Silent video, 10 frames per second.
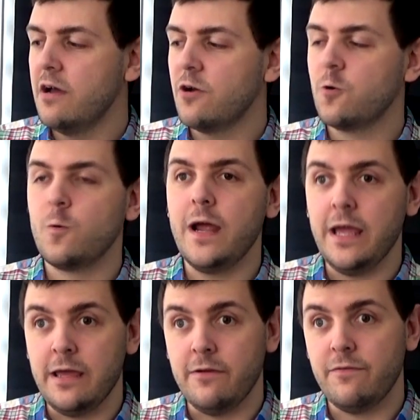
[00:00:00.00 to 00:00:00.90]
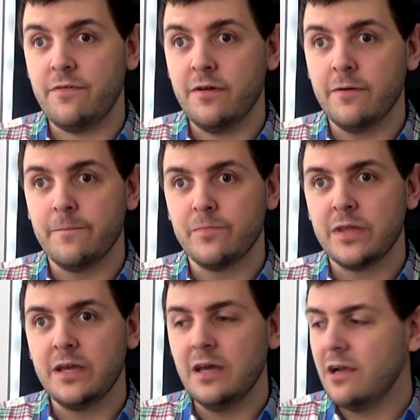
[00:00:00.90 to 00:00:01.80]
Crave.
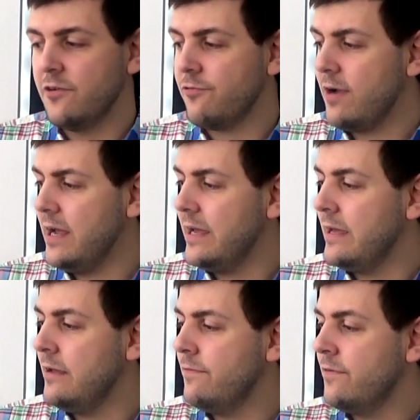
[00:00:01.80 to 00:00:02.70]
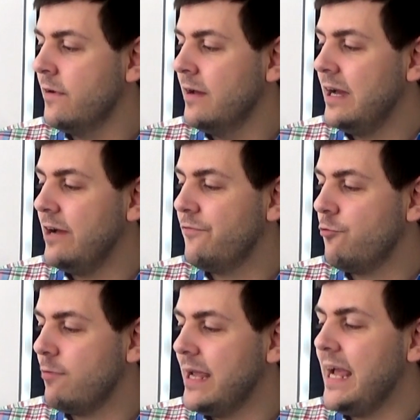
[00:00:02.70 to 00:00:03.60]
Crave have
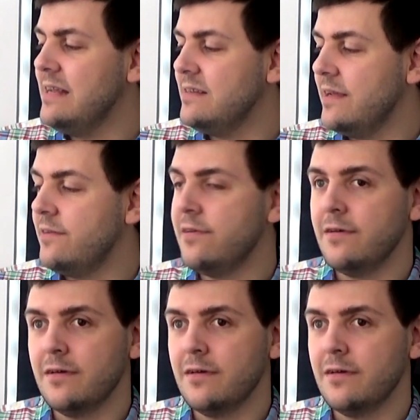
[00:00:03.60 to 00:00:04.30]
created